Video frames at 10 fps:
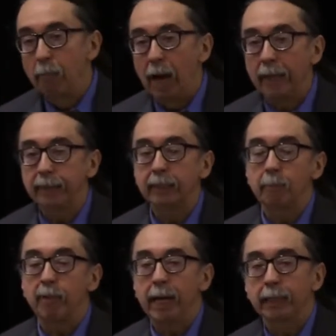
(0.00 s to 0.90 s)
I think
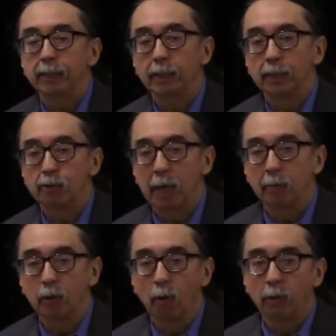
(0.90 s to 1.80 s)
that practicing in
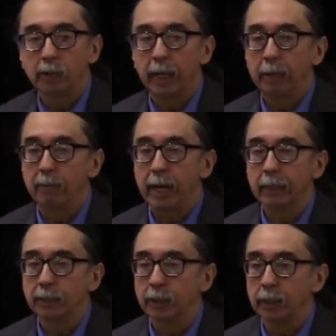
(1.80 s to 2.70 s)
tribal courts and
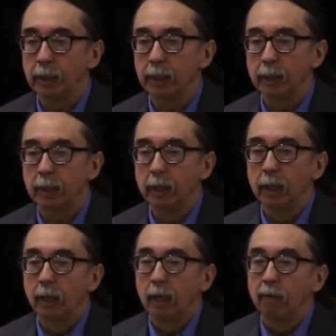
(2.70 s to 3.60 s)
practicing in
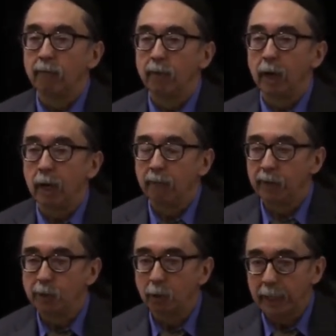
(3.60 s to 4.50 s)

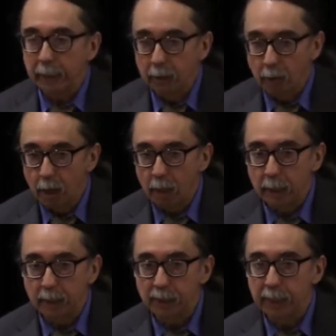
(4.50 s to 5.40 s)
federal Indian law
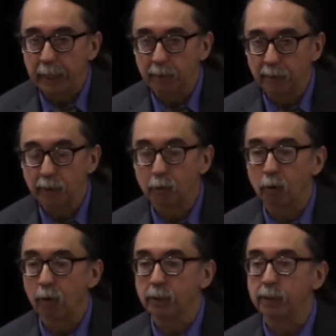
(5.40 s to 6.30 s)
in the state or federal
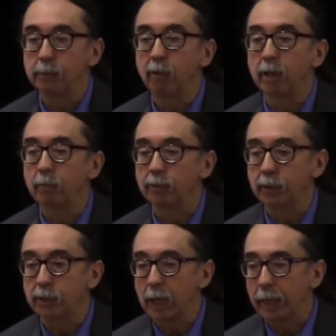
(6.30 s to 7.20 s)
courts is one of the most
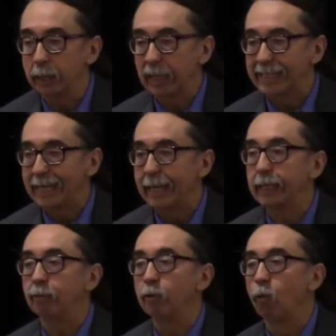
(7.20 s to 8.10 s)

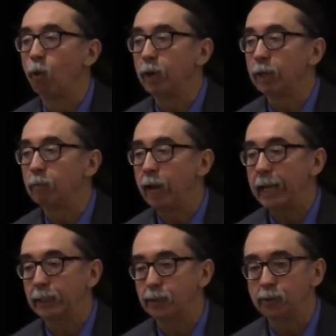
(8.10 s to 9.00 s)
exciting and rewarding
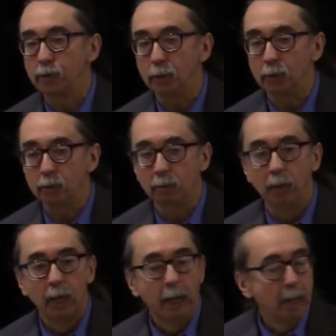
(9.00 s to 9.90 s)
practices you can
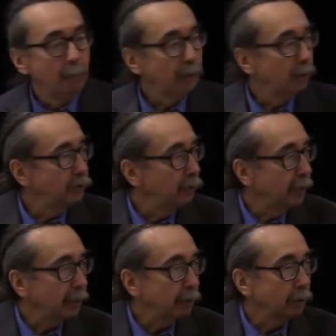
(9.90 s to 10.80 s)
do, because you
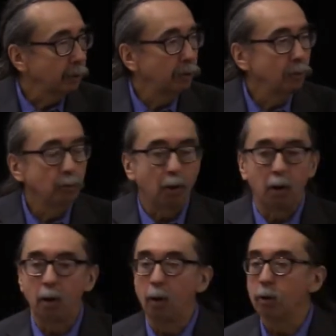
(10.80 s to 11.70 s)
get to do
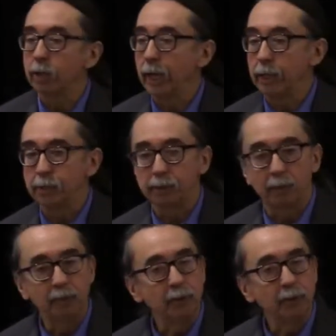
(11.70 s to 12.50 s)
all kinds of stuff.